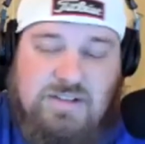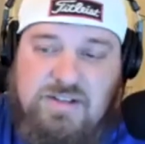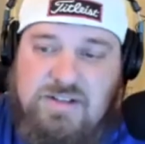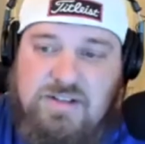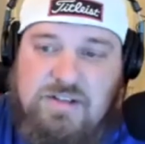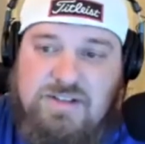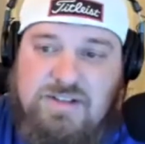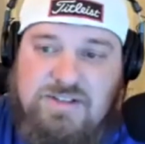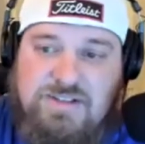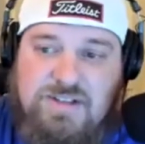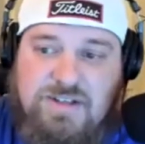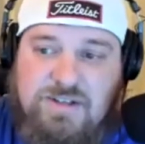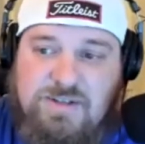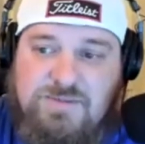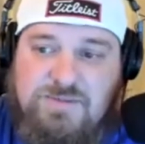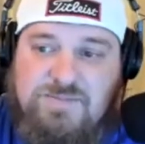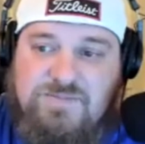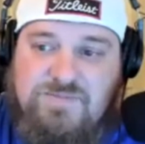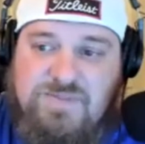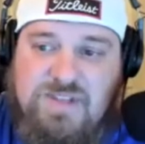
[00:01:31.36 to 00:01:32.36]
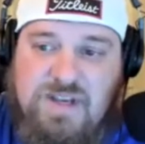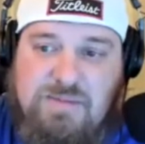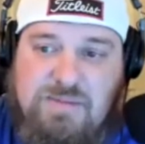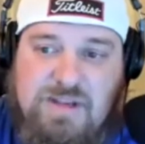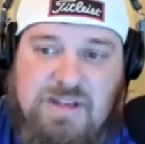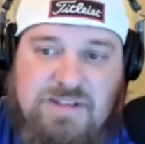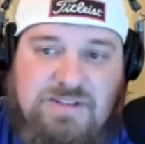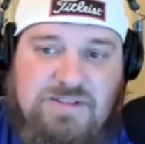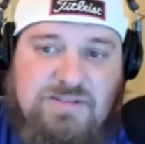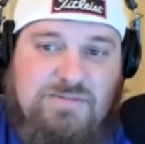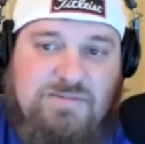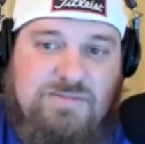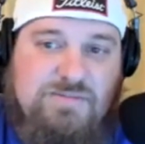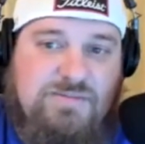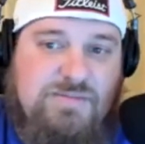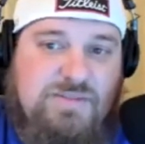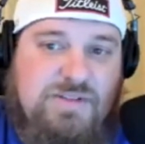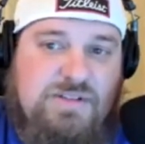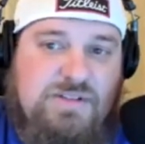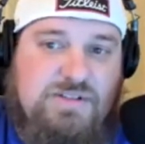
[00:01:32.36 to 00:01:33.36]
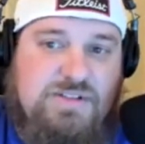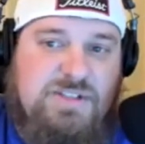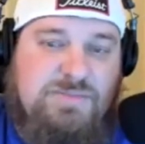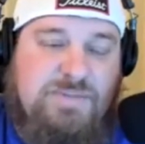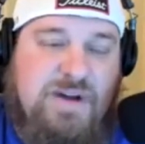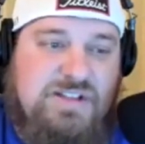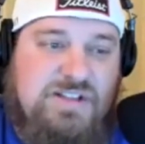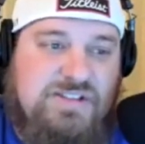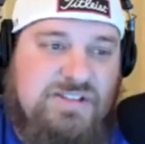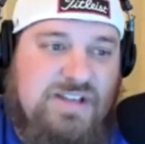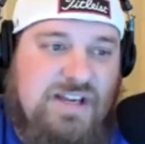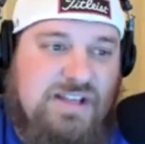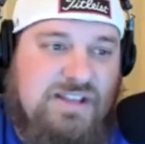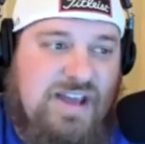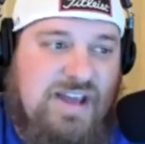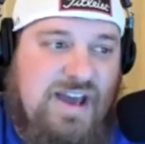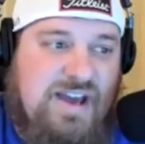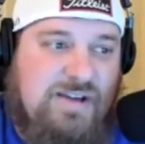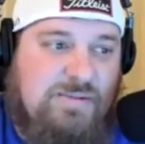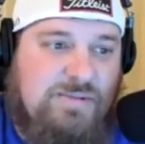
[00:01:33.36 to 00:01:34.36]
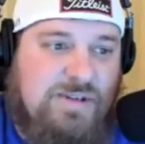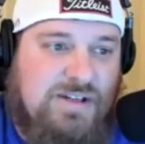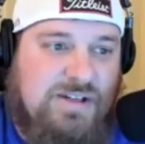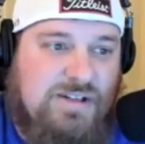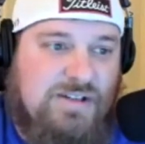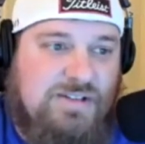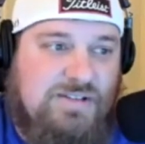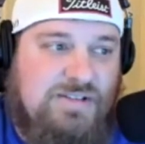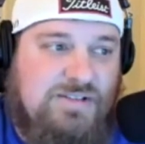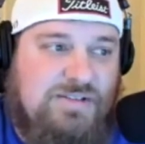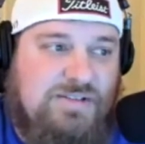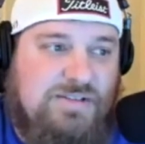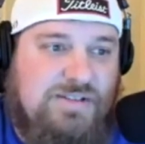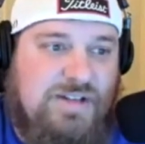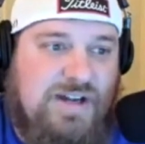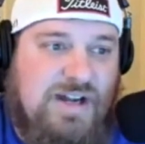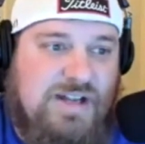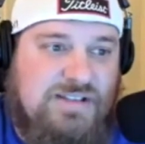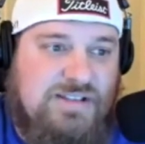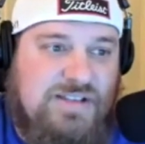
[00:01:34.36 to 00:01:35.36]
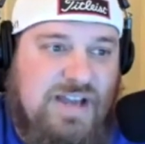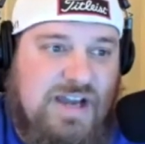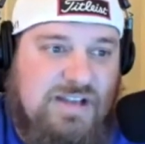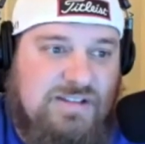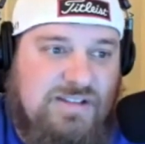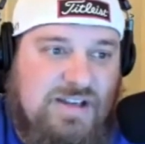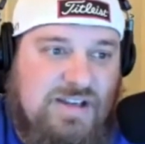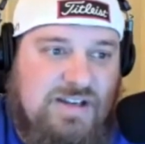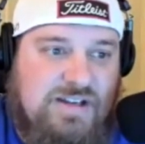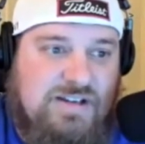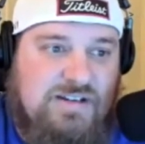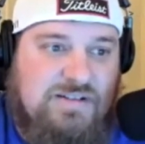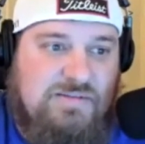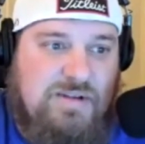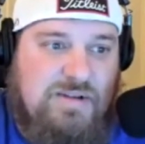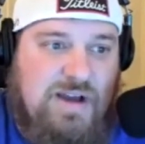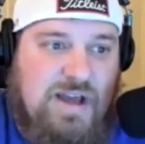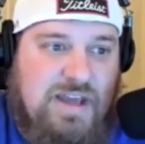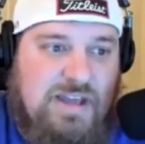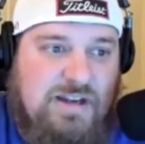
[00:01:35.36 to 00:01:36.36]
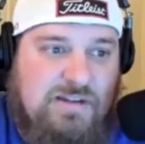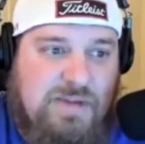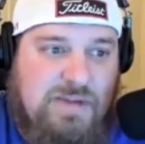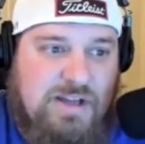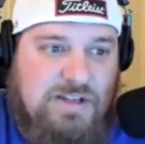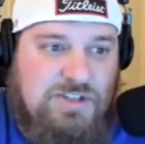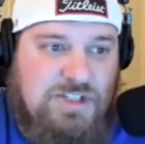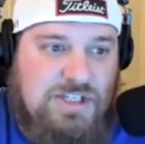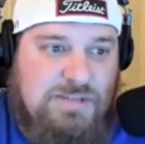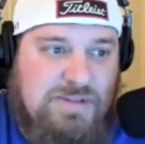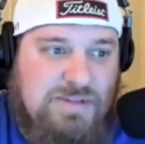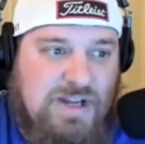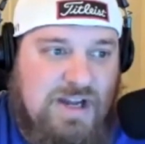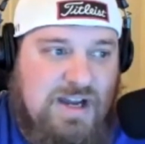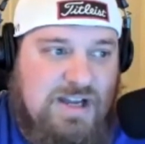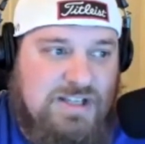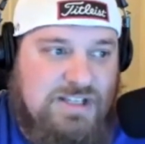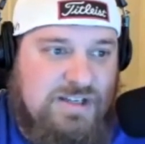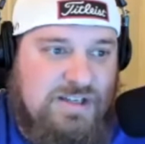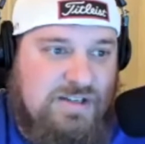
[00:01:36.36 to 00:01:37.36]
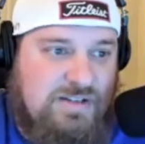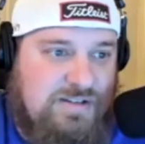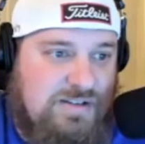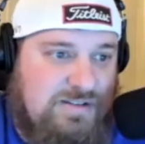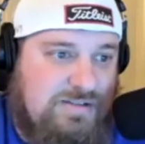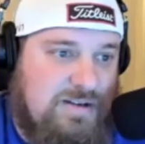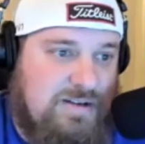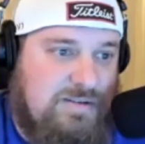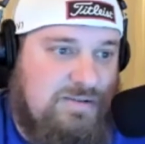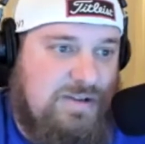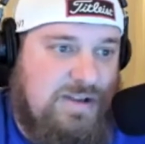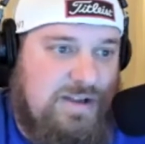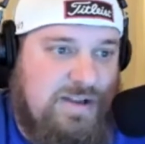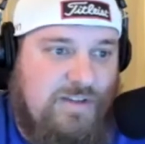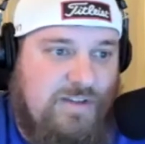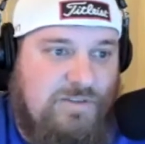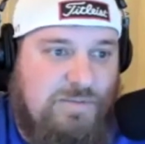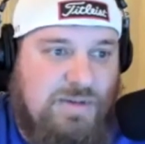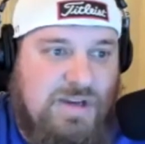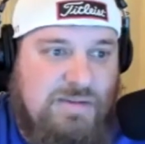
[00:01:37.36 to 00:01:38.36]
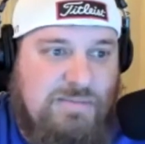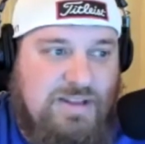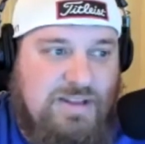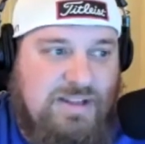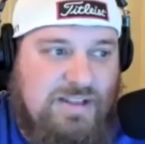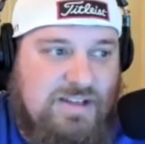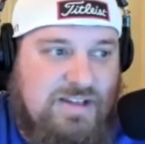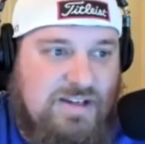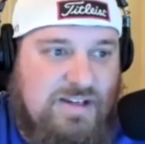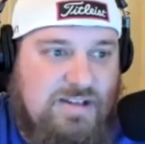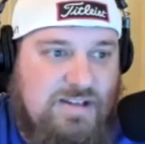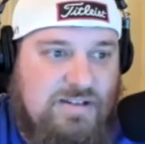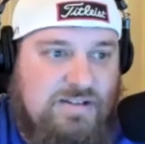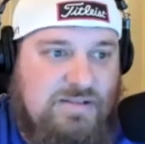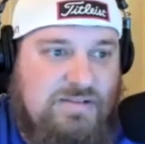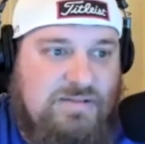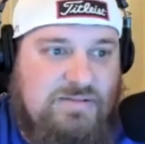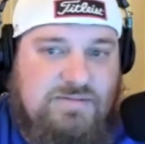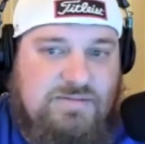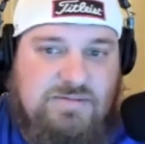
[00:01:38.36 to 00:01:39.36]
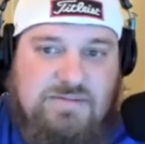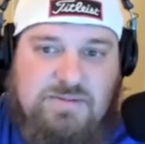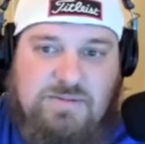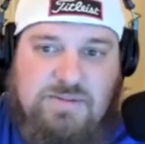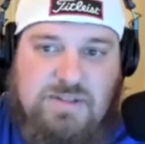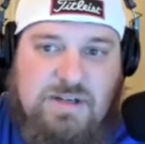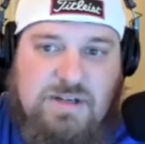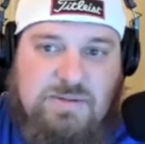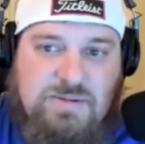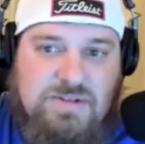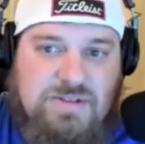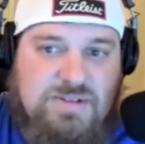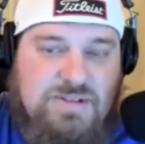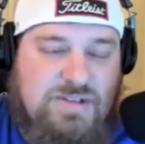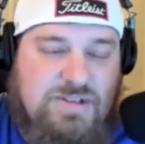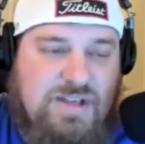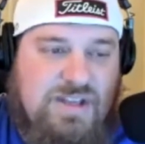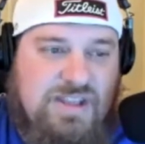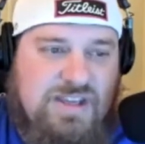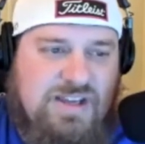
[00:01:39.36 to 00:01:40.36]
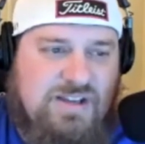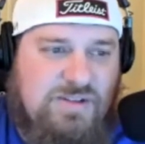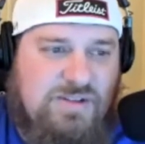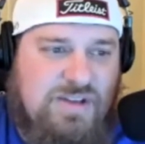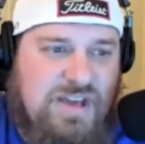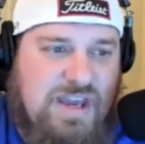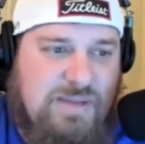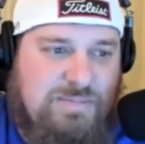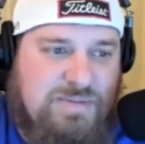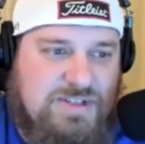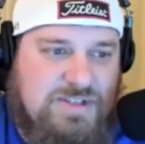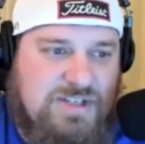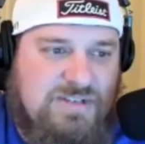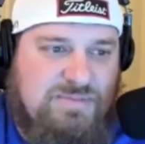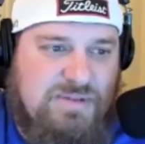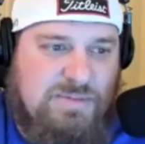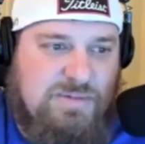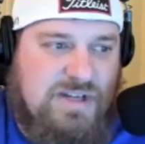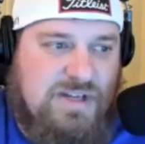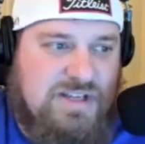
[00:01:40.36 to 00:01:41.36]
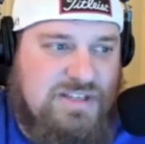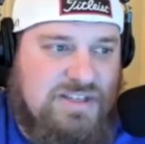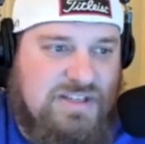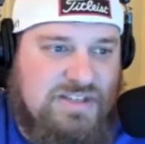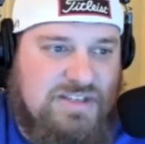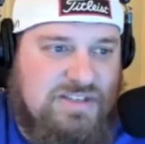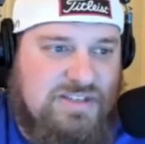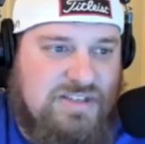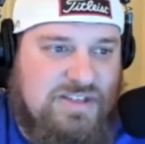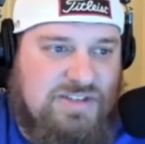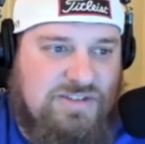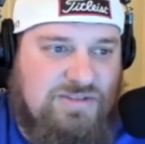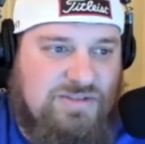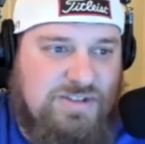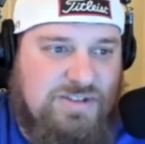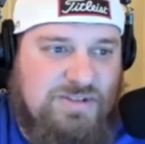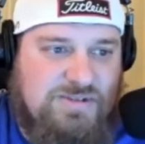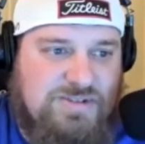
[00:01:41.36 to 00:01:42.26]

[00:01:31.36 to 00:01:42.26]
So, I mean, it's spots like that where I attacked there. I hit on my cheap guys. Everybody made the cut when it was, I think only 8% of people got 6 of 6 through.